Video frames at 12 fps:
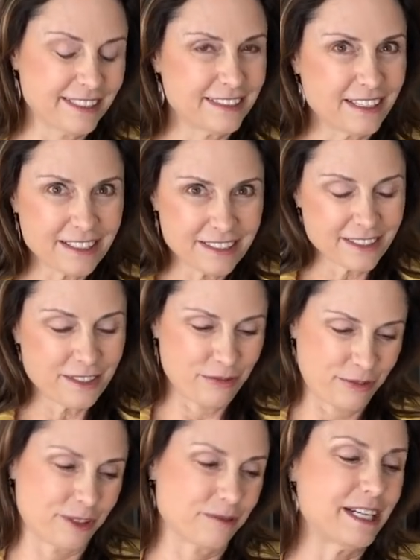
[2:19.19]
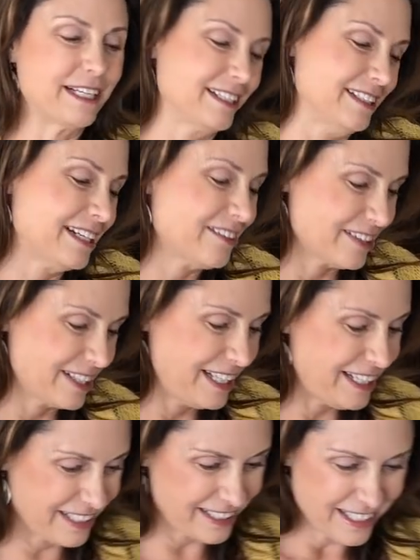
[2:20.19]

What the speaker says: It's not just for regularity.